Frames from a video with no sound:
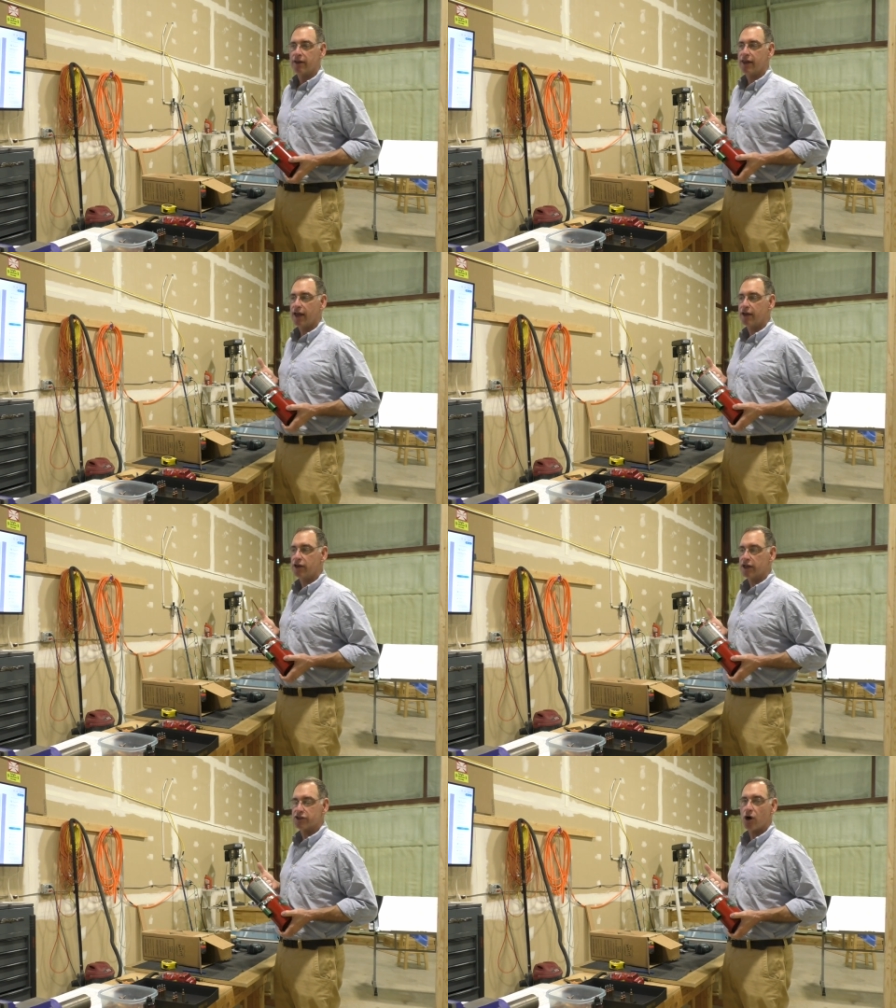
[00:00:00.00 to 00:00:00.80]

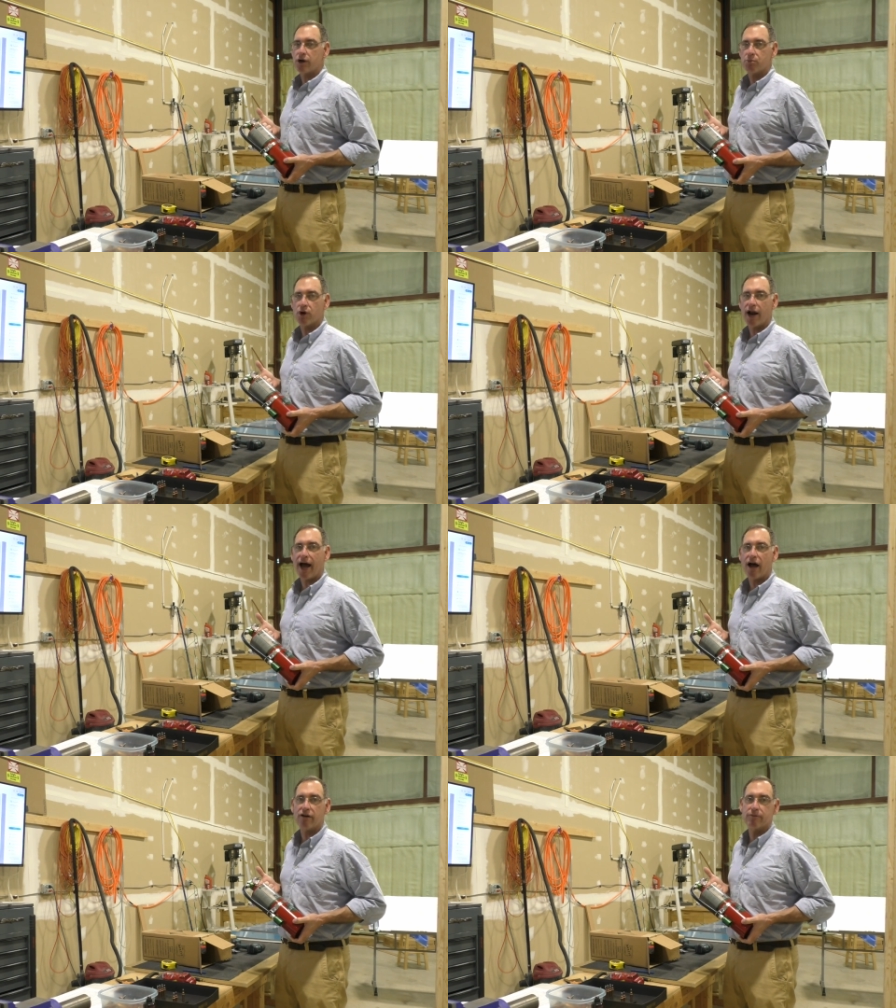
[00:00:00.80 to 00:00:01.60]
then it's hard to put it
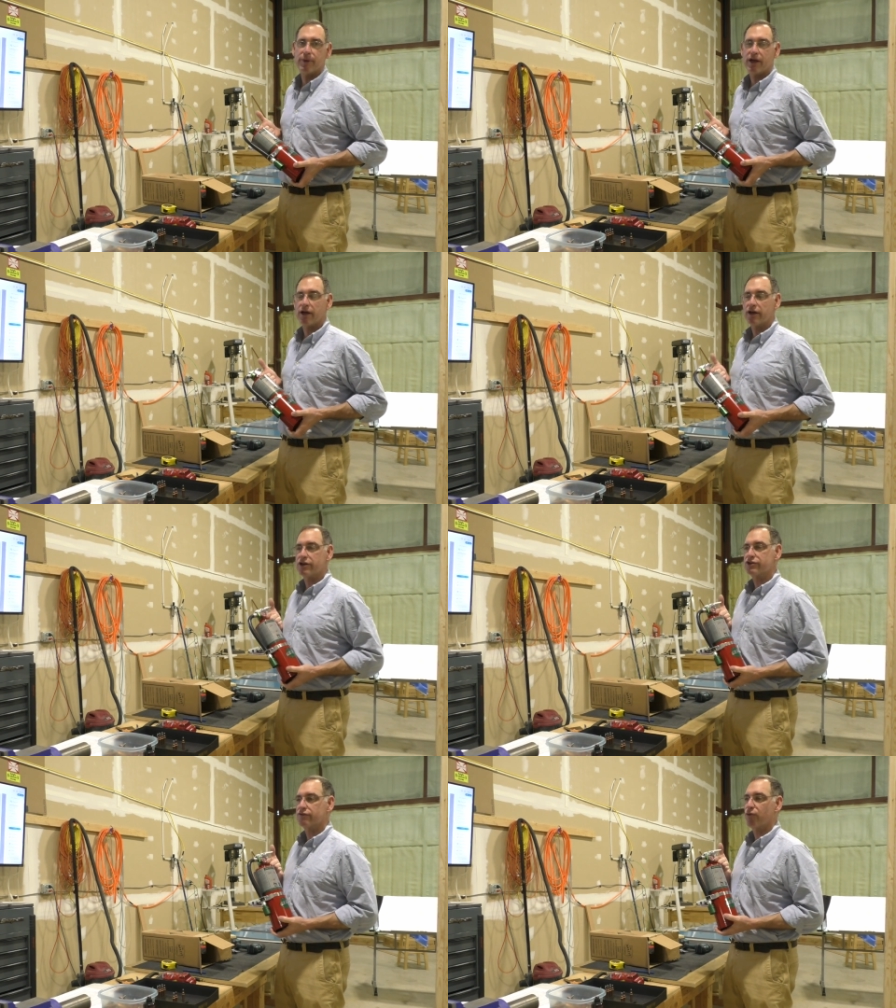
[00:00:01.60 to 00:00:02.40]
out because,